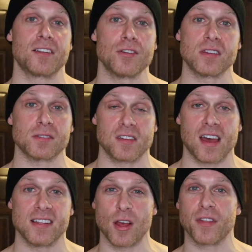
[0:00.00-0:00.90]
to do this with you
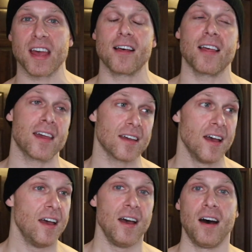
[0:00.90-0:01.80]
guys. I only got like
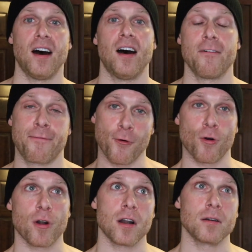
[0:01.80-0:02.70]
uh,
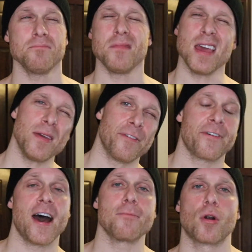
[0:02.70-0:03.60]
four, maybe
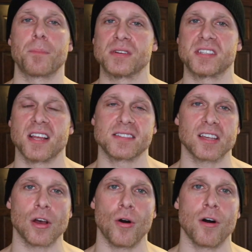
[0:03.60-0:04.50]
five more percent to
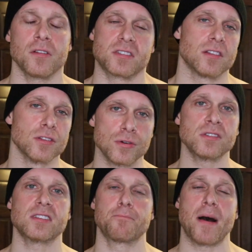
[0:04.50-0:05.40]
go to
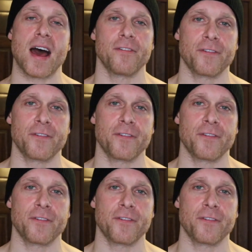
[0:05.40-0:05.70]
lose some body